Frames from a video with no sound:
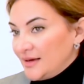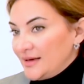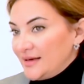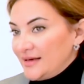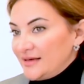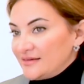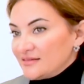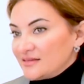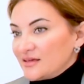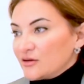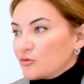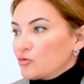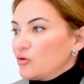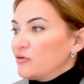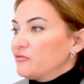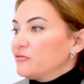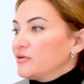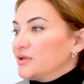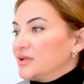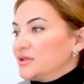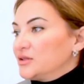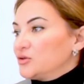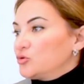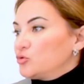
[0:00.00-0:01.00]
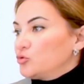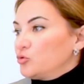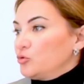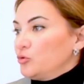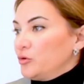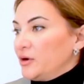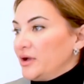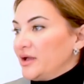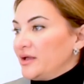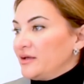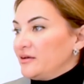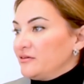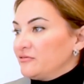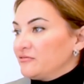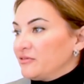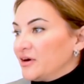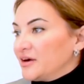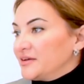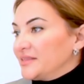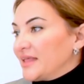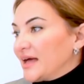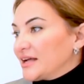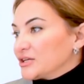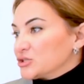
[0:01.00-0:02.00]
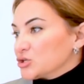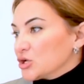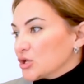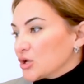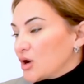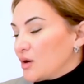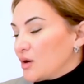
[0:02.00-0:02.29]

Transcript: is equivalent to a financial